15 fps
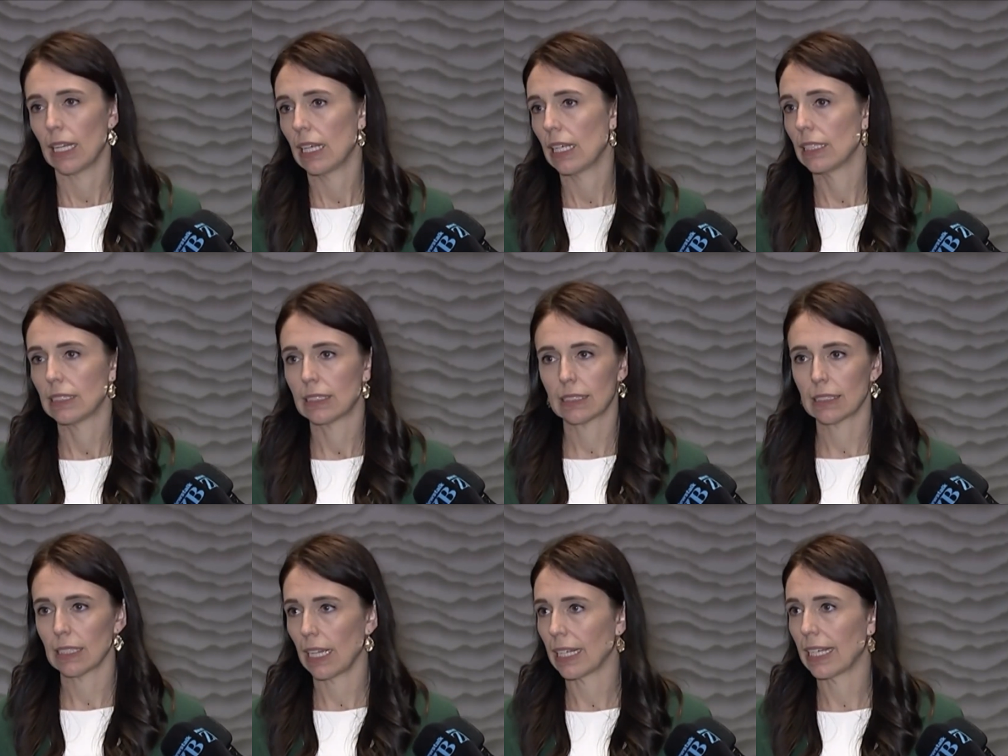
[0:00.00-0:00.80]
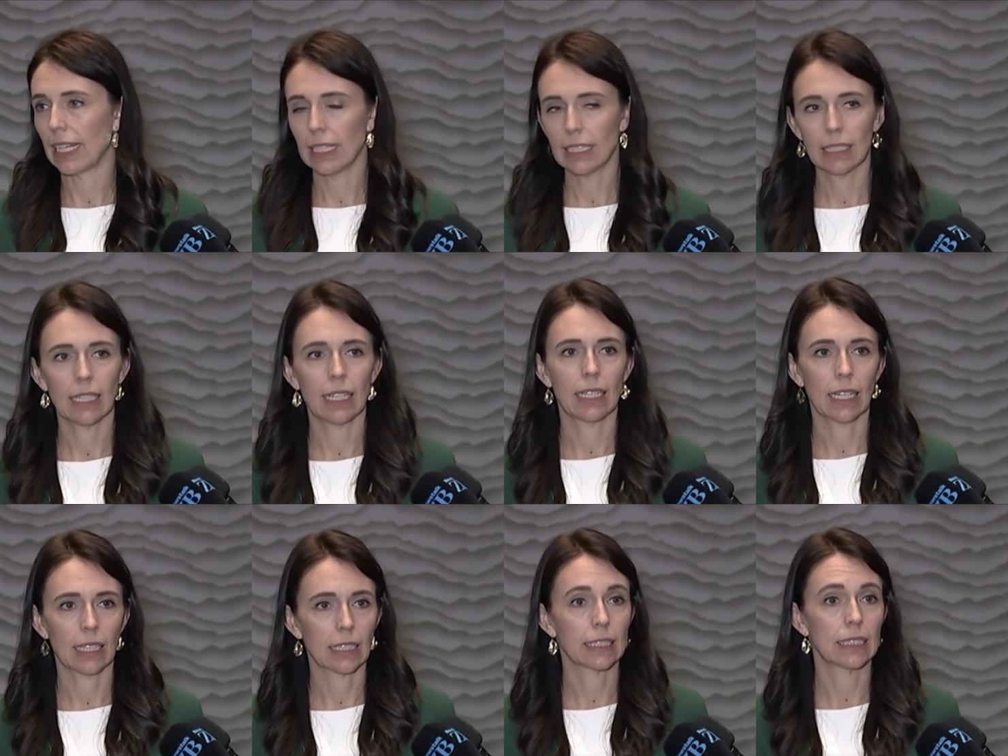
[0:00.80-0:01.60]
is again
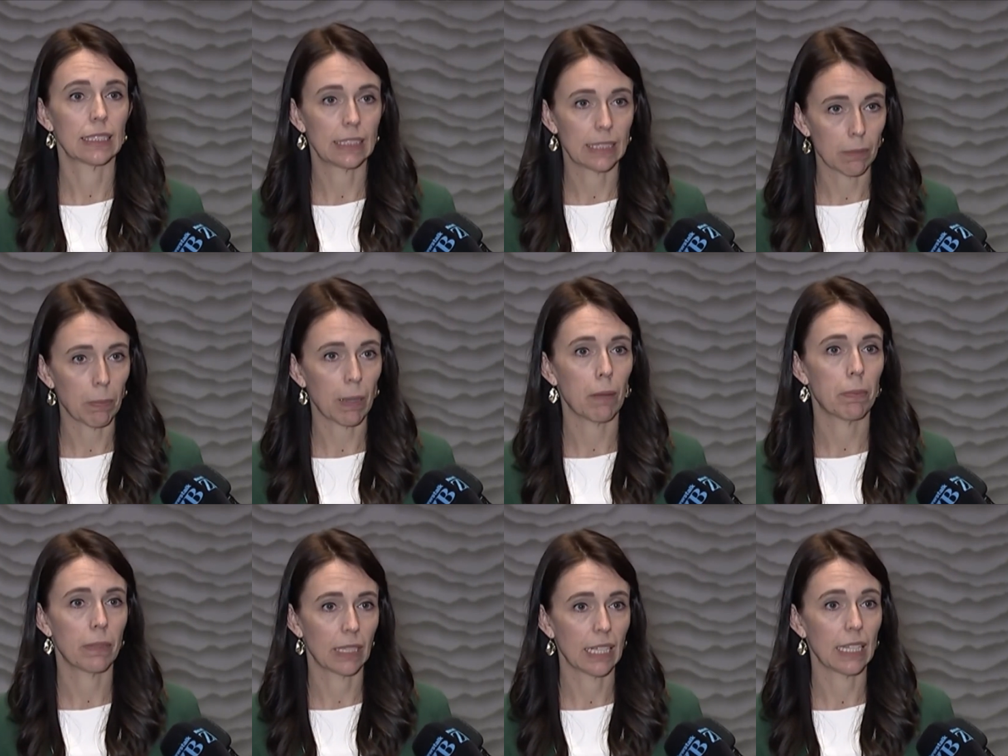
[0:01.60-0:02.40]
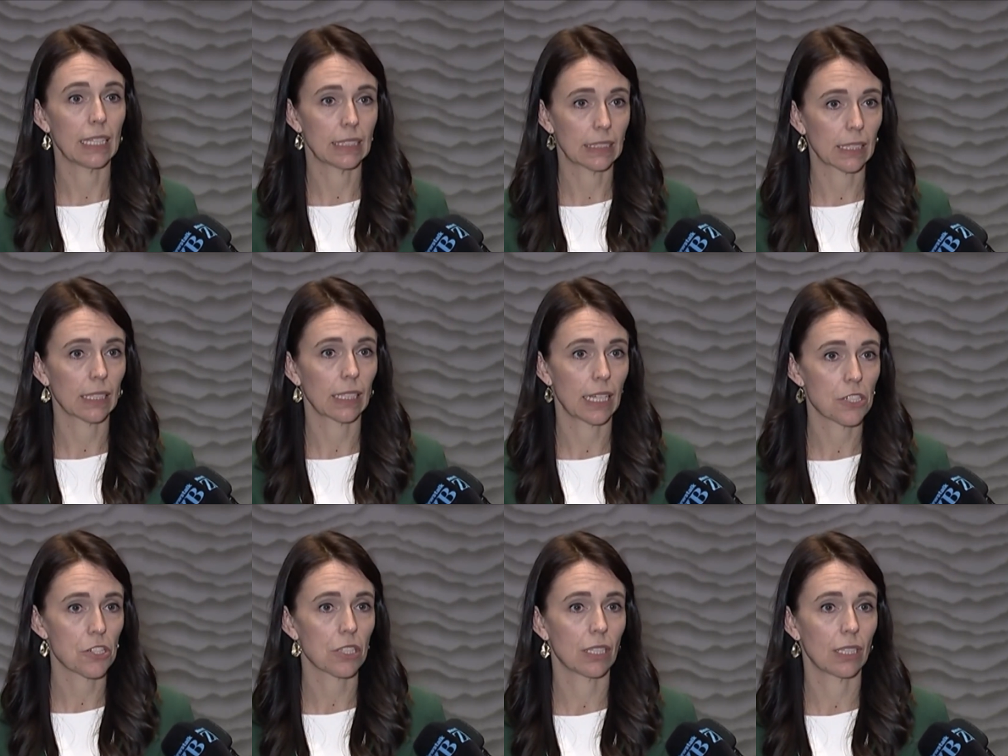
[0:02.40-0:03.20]
another step up in the
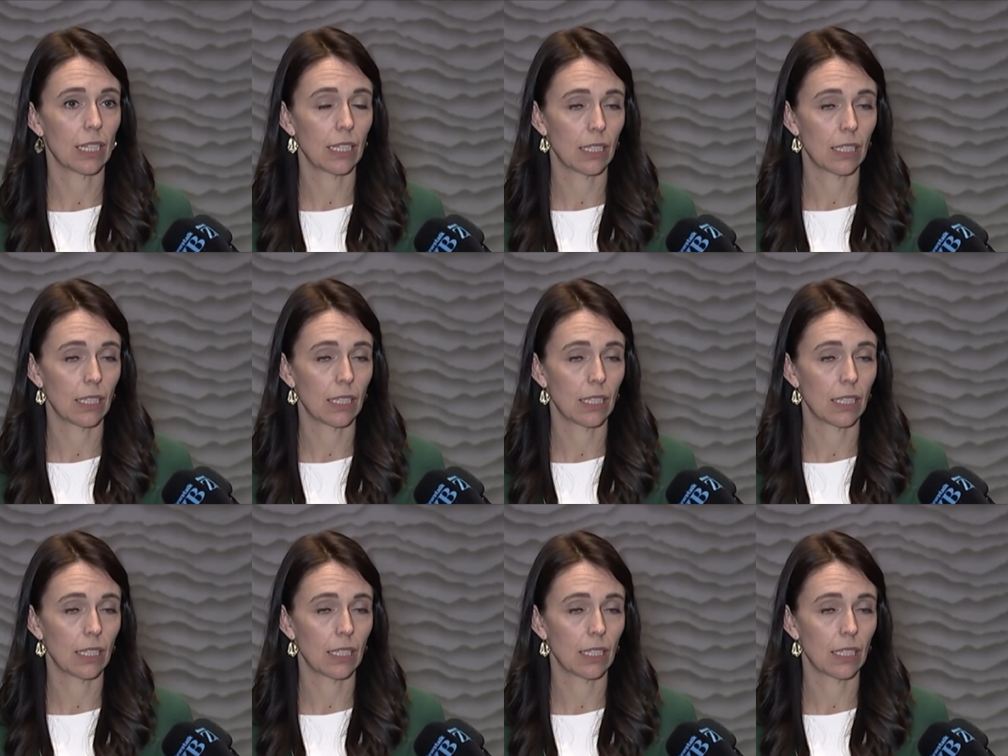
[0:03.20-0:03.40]
escalation